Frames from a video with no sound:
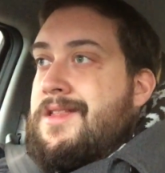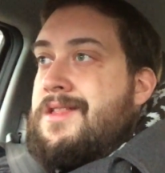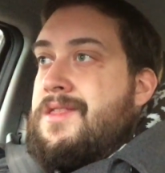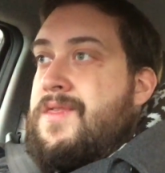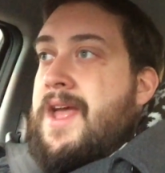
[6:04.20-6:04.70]

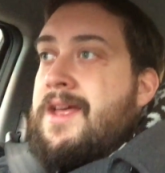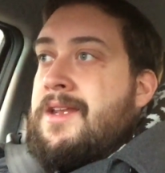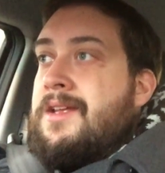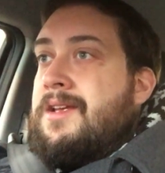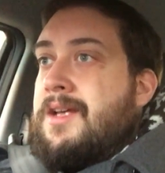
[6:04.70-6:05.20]

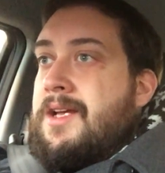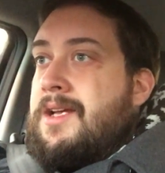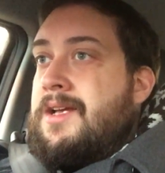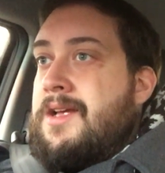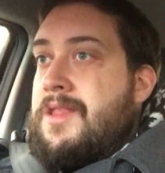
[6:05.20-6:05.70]
then
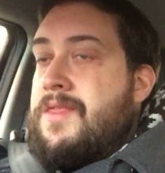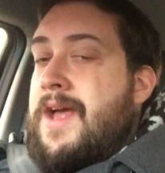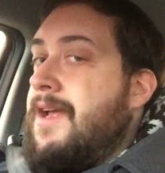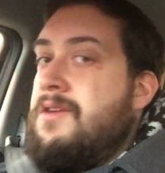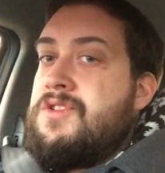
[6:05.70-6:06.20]

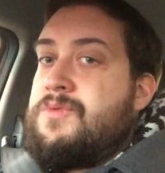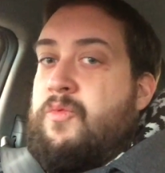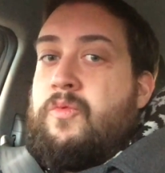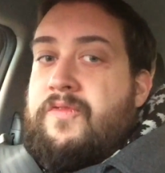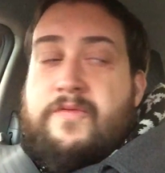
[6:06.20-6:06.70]
that goes
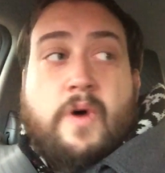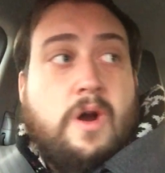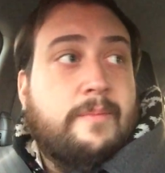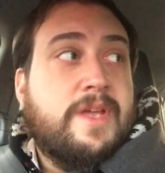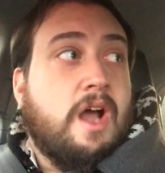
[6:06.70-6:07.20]

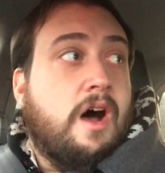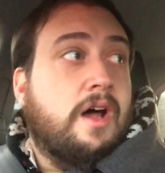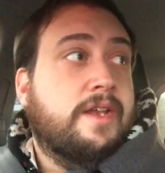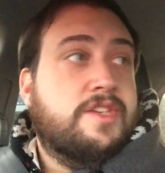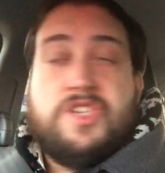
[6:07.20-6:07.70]
far
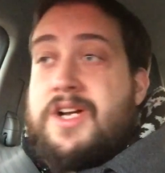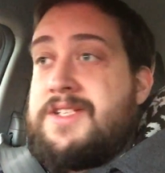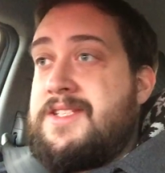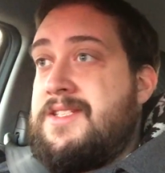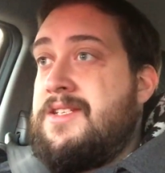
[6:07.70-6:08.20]
beyond
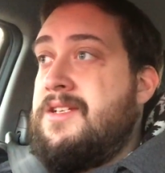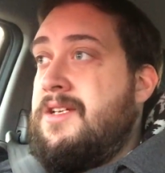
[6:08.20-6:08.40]
just,